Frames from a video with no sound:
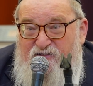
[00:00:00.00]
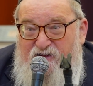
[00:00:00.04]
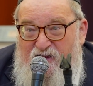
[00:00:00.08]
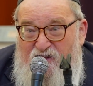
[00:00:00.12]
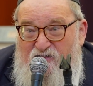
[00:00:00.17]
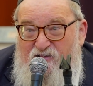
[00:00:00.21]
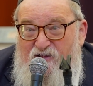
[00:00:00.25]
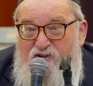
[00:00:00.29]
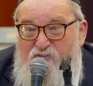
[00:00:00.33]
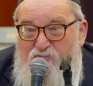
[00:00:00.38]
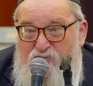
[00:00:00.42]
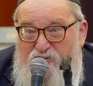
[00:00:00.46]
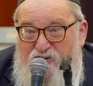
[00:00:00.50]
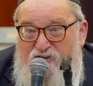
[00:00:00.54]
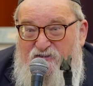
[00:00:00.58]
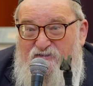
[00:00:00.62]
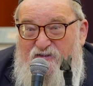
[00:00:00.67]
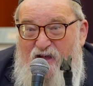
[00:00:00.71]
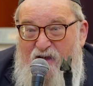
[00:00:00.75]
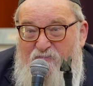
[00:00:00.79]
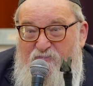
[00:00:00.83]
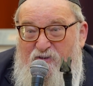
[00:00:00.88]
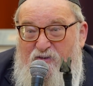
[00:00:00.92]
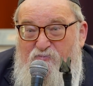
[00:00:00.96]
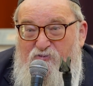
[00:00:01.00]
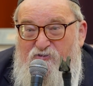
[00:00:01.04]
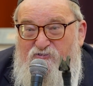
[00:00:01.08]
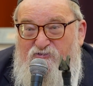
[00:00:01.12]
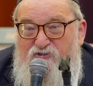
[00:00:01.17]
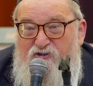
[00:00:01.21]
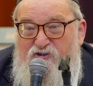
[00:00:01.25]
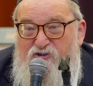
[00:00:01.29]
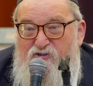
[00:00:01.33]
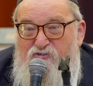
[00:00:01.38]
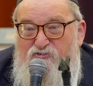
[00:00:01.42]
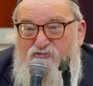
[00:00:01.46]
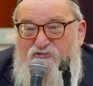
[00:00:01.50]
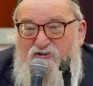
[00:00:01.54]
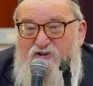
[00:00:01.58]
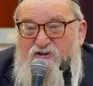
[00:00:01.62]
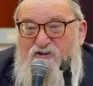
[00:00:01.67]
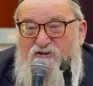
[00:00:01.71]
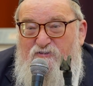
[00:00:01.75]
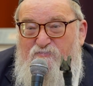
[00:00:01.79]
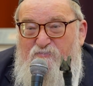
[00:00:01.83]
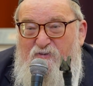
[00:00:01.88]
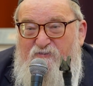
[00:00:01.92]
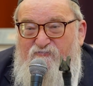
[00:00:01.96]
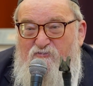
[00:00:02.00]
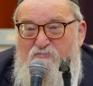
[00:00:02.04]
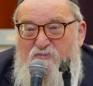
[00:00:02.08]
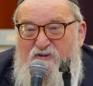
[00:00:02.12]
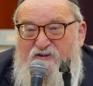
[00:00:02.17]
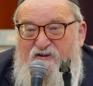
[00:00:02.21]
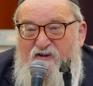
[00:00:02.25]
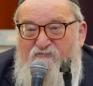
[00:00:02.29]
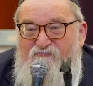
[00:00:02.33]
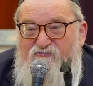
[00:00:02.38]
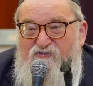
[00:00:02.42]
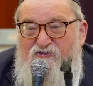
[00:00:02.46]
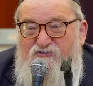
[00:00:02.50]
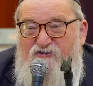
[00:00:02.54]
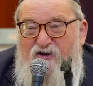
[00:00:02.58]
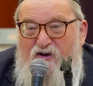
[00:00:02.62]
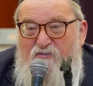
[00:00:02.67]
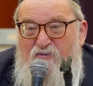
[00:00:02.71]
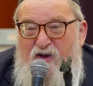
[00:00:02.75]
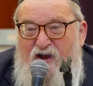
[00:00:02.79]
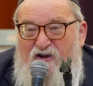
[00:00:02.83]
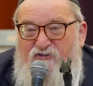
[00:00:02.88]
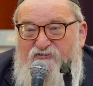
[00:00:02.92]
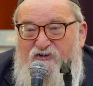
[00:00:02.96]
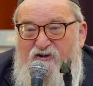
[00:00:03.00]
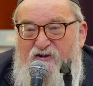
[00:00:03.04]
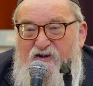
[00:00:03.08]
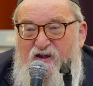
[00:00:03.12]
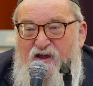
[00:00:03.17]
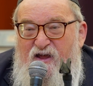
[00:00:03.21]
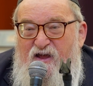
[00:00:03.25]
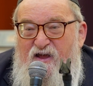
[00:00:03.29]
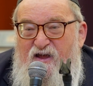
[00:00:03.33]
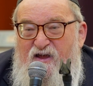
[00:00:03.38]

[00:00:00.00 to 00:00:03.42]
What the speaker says: dealing with Islamic persecutions, but from a different direction,